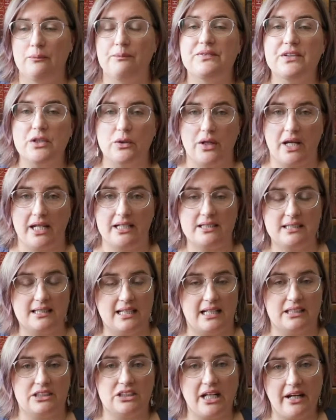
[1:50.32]
donate to
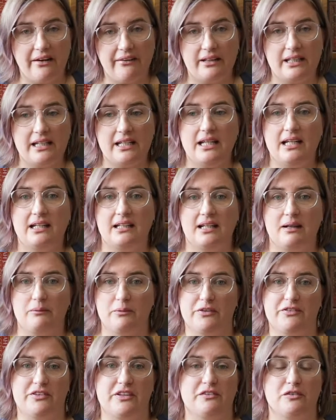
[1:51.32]
that charity in a
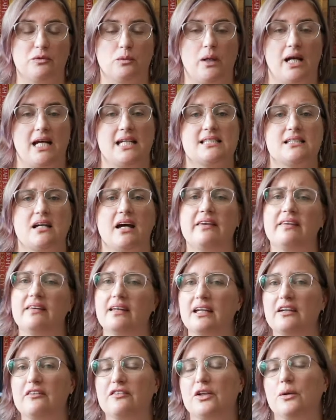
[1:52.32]
number of different ways. I
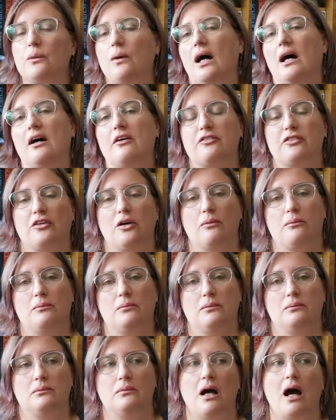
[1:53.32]
think if you are
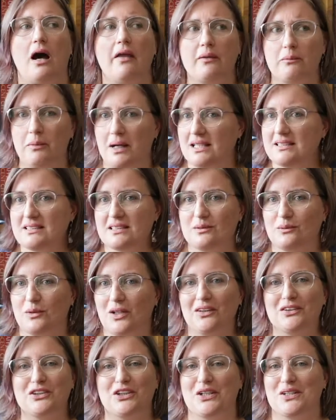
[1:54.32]
from other parts of the
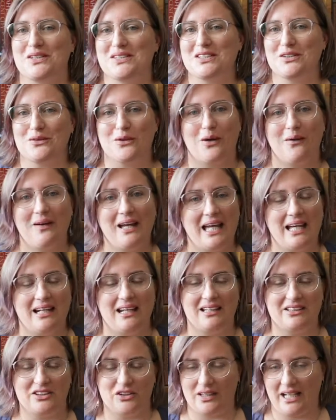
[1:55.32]
world, you can still go ahead
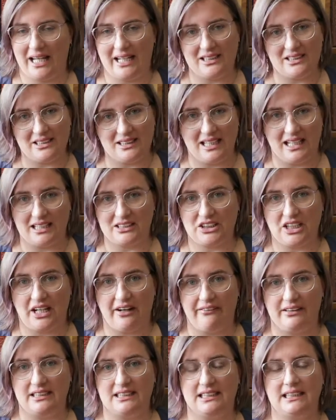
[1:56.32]
and donate to that
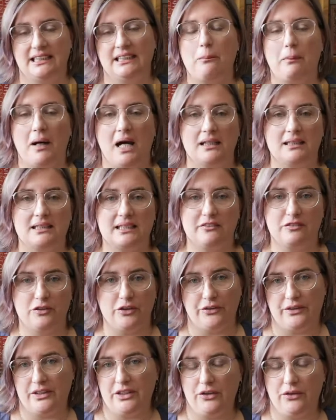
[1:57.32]
charity, but if
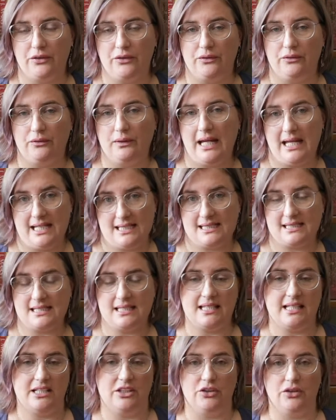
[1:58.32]
you're in the US,
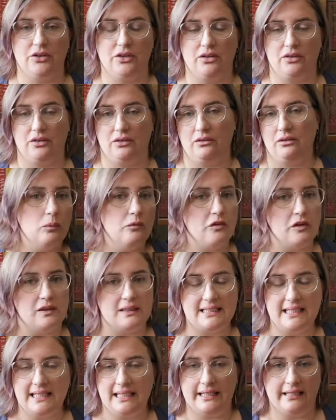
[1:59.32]
then you can
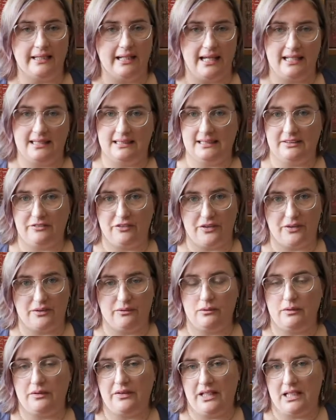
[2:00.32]
volunteer and different
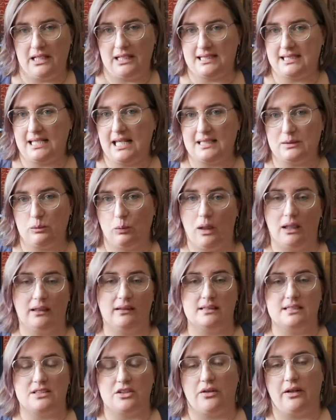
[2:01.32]
things as well
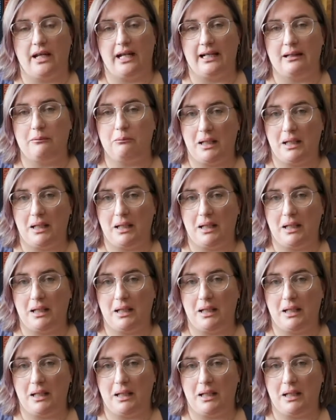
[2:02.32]
as donating